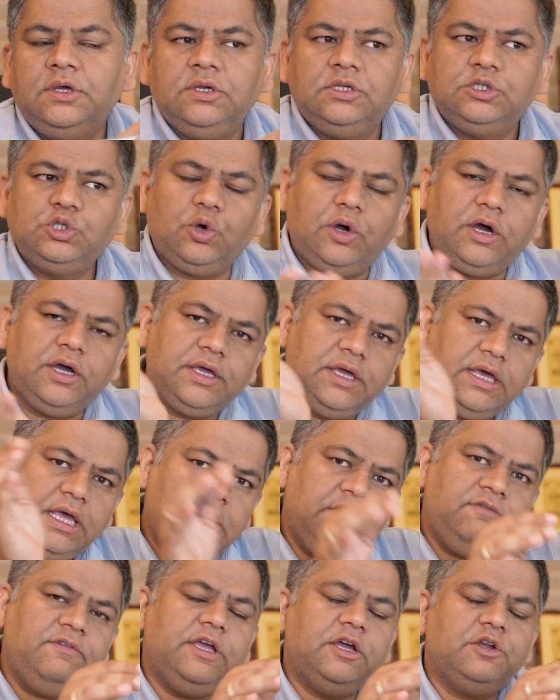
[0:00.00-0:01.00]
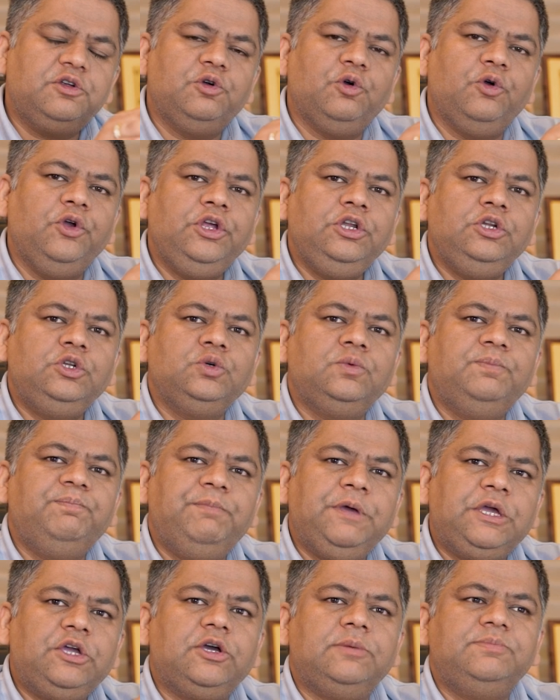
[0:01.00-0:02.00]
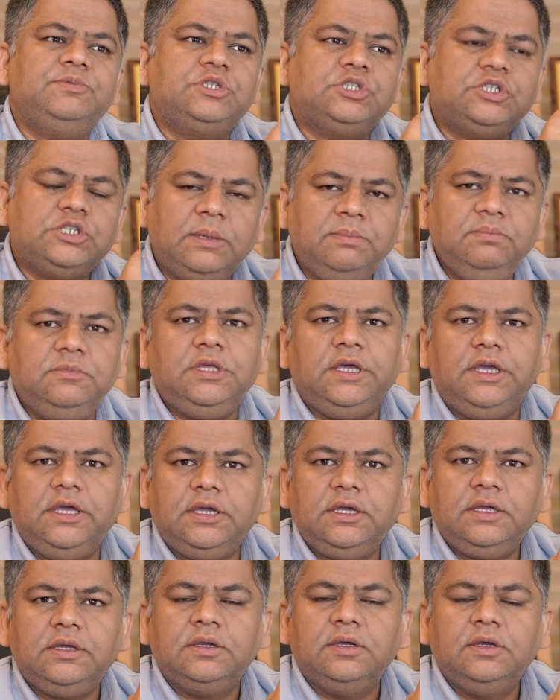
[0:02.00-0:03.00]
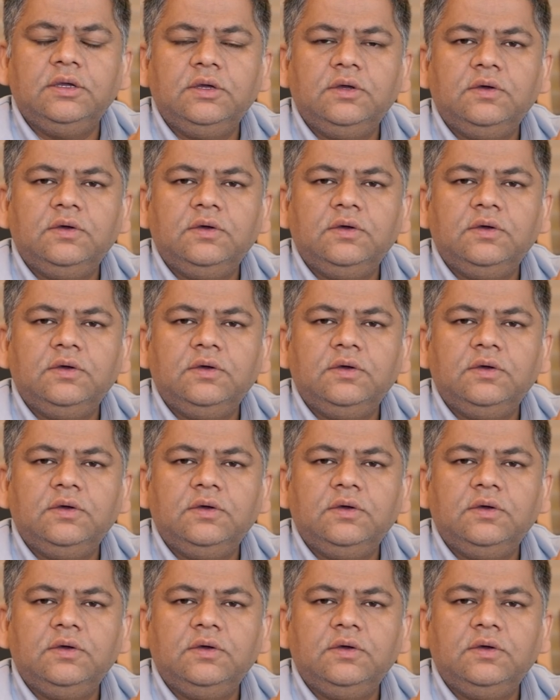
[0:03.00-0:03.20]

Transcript: So again, we are going to pick up something